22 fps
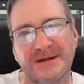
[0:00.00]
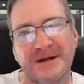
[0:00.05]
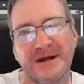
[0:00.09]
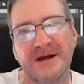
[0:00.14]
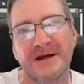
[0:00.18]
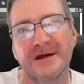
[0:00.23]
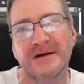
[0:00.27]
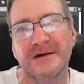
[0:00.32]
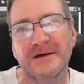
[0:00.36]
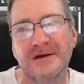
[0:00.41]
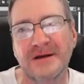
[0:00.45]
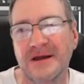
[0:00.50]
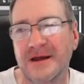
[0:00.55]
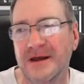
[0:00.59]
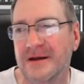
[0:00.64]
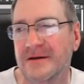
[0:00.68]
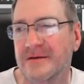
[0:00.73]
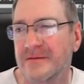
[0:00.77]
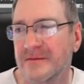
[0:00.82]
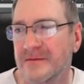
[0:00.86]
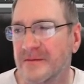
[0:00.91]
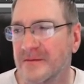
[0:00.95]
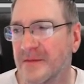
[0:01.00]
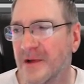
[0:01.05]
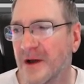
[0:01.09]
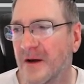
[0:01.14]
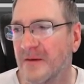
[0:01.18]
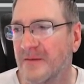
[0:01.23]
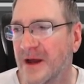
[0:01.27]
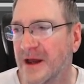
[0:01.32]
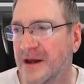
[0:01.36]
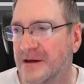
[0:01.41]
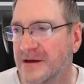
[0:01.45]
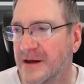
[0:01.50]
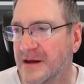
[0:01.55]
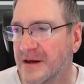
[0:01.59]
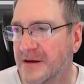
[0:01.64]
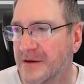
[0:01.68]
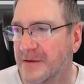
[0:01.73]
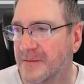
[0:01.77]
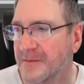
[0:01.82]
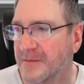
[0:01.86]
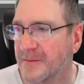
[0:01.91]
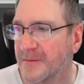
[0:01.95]
stick kit of 8
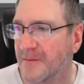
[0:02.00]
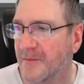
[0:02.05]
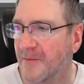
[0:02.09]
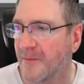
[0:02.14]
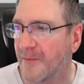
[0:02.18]
gig.